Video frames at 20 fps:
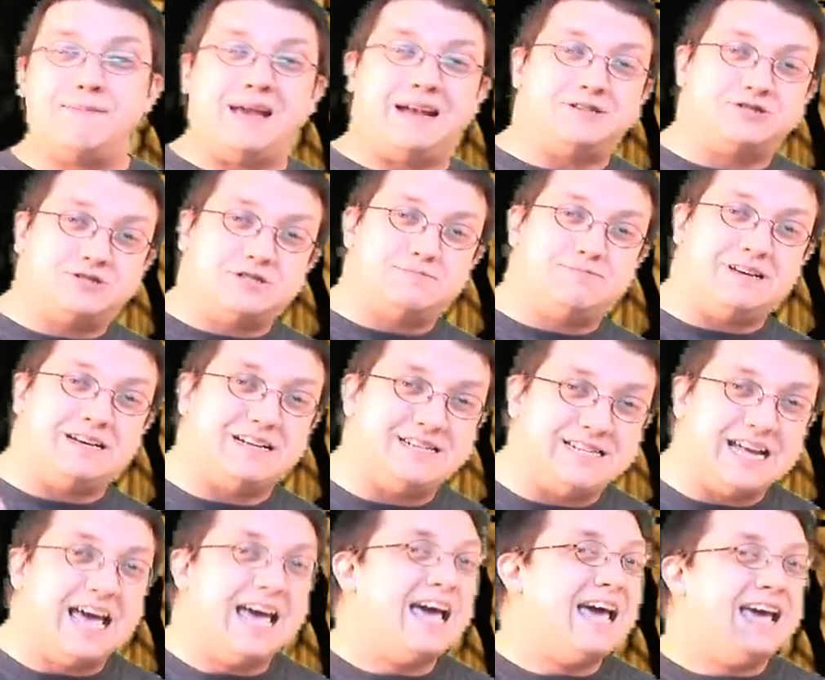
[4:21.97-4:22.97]
Andrews,
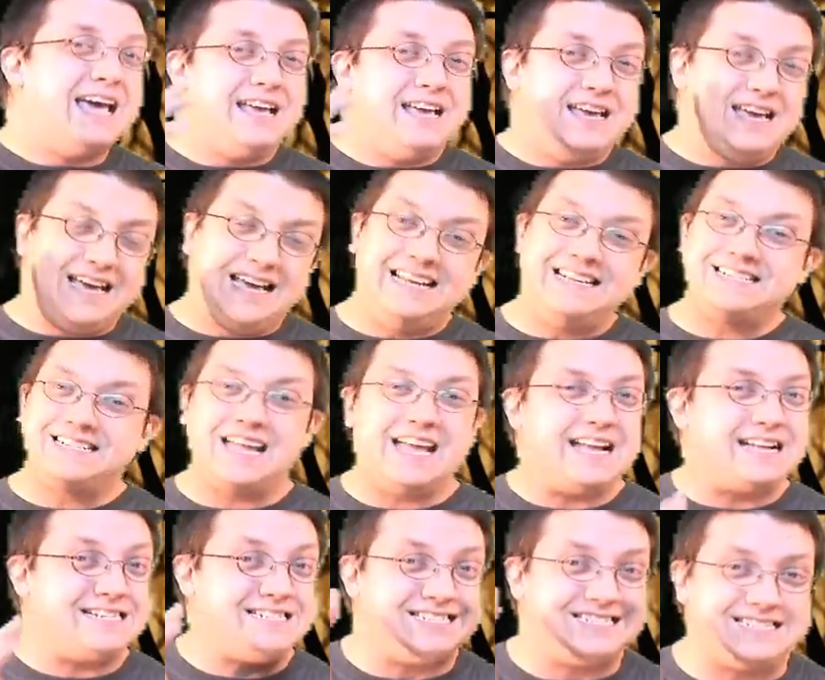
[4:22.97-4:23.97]
because he's
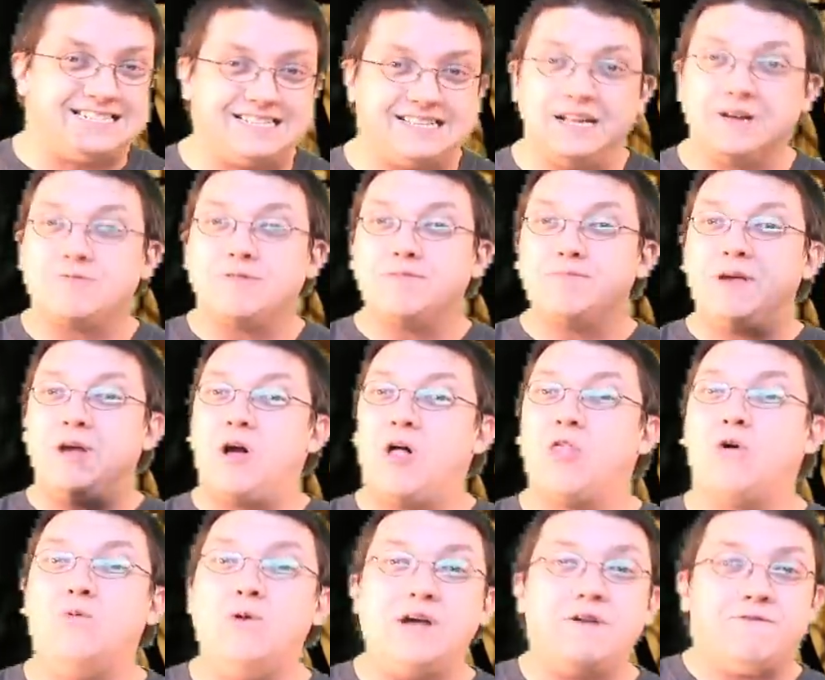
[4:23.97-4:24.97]
like, just stick with me all
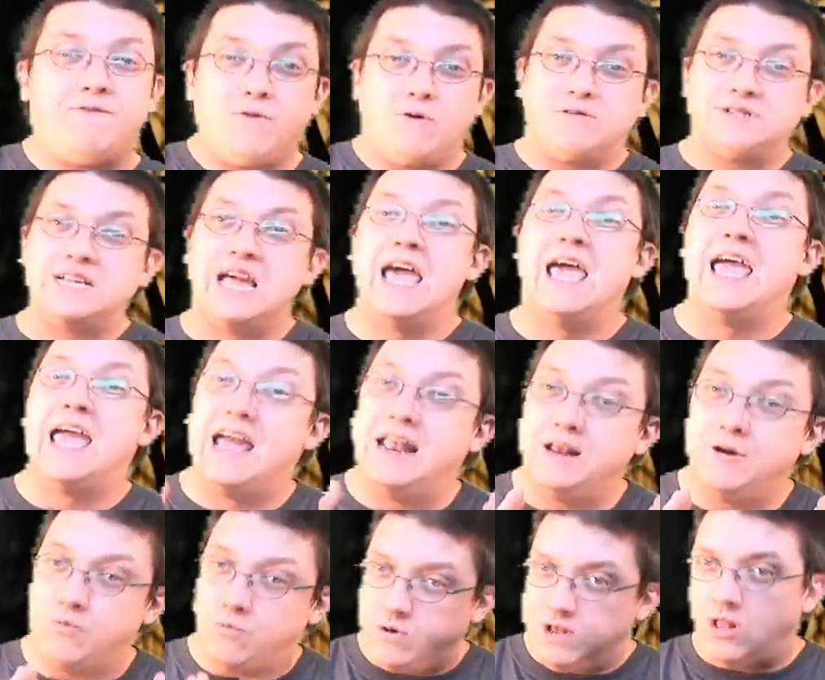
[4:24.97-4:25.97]
the way, folks,
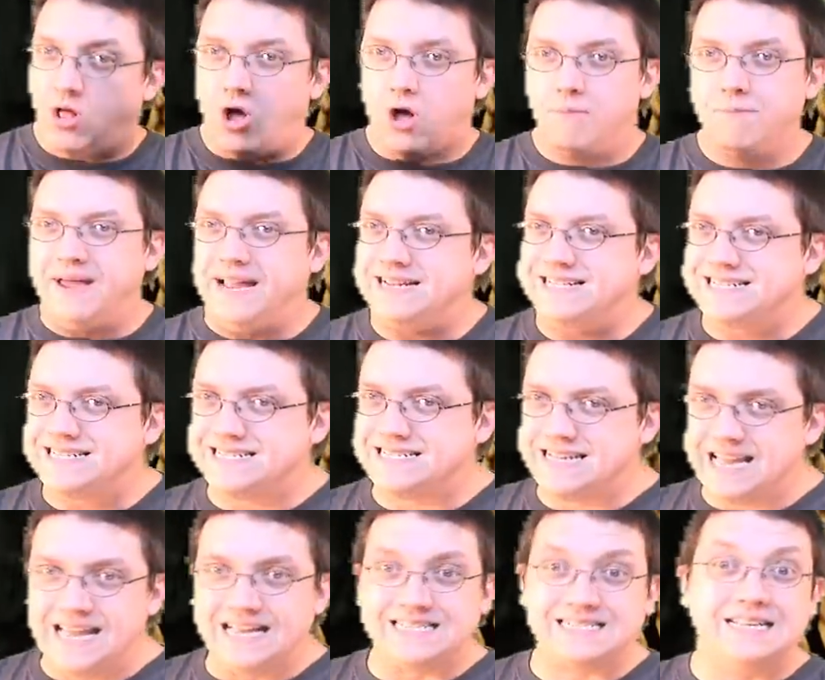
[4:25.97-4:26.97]
and it will all make
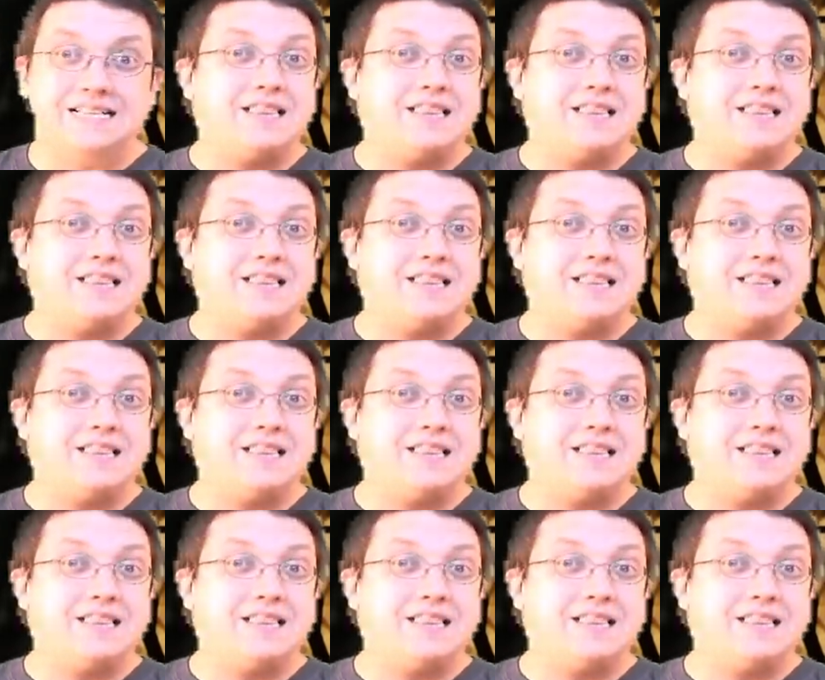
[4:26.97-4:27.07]
sense.